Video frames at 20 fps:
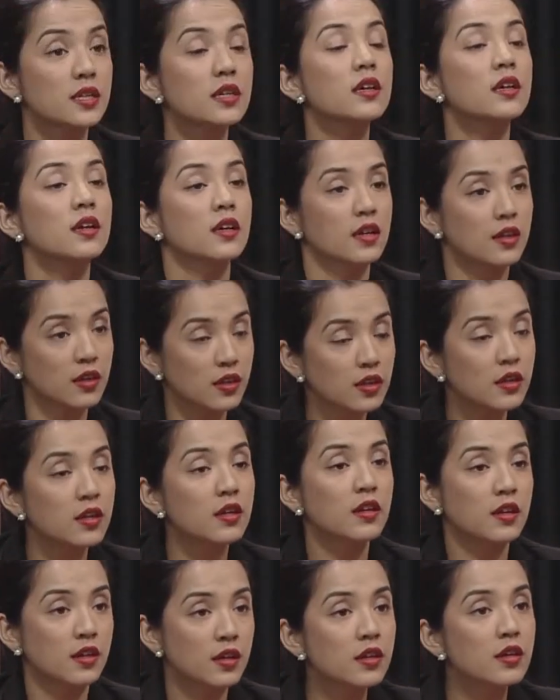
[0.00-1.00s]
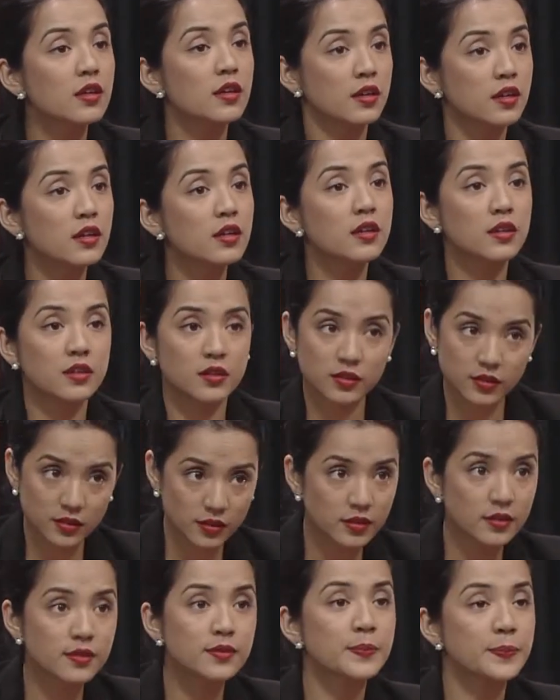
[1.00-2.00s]
period. So servicing is the
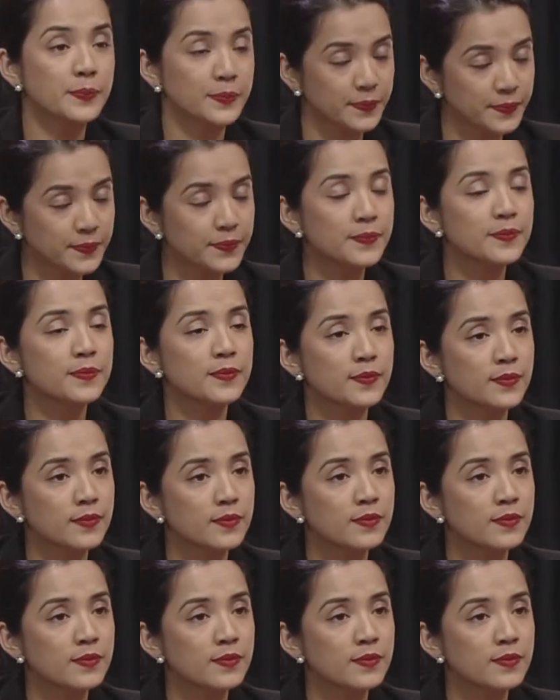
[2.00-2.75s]
most important. The